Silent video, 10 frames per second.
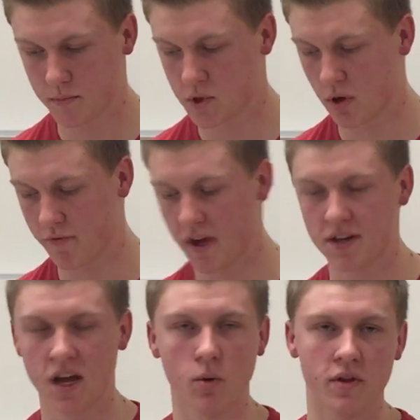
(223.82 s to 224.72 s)
So if they
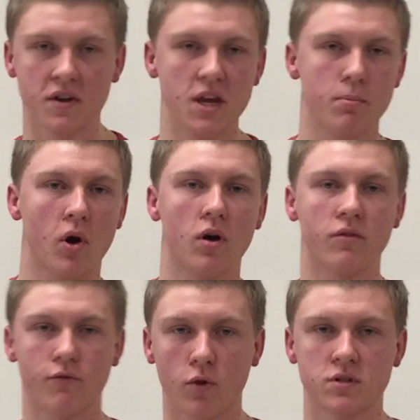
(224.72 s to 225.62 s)
take away the deep ball
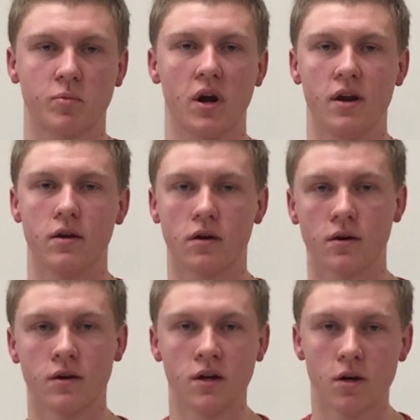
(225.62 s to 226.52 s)
and force Brady to
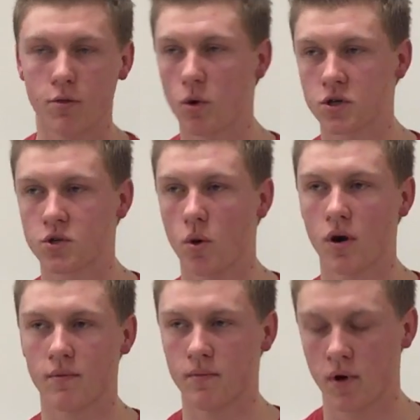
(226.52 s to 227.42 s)
throw
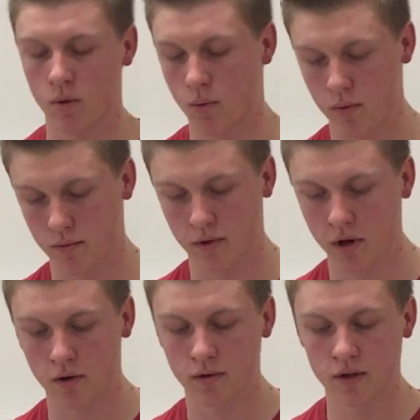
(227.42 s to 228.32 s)
short, or
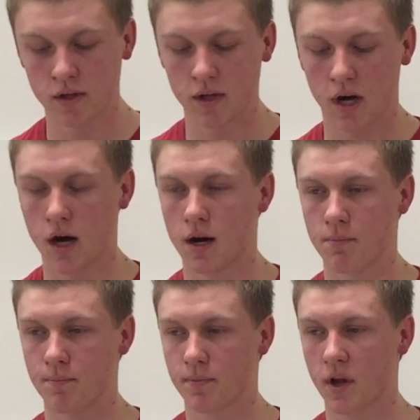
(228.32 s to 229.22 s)

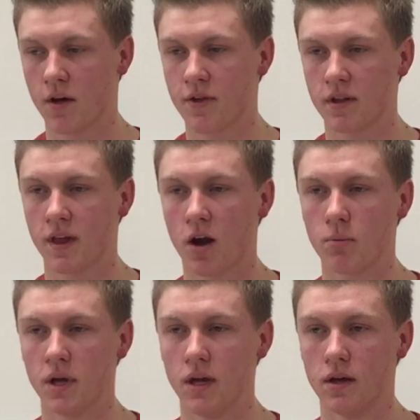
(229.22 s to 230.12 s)
I think that'll
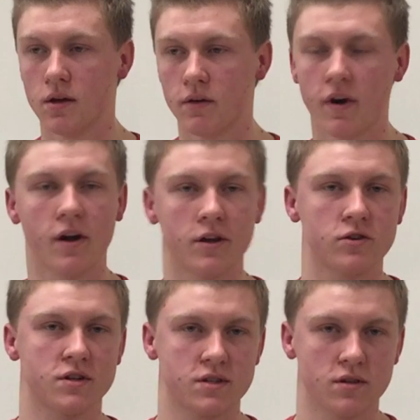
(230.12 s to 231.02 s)
be very
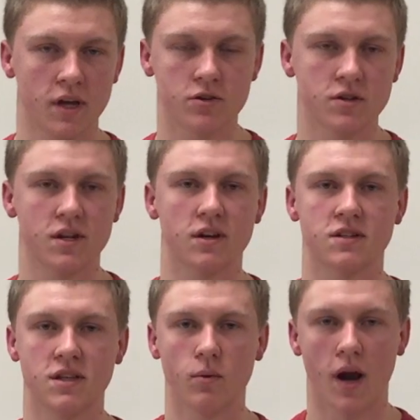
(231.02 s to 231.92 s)
interesting to
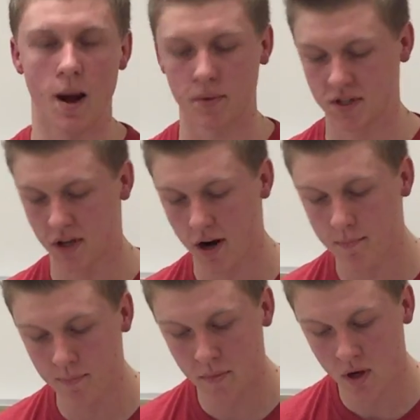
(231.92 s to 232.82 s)
see what happens
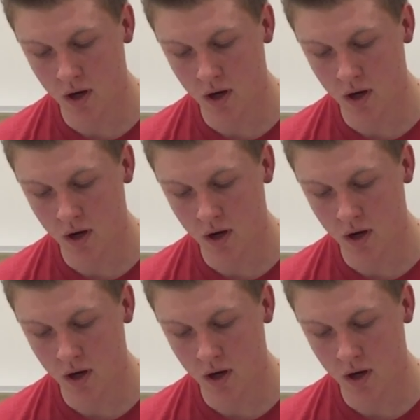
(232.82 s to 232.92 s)
there.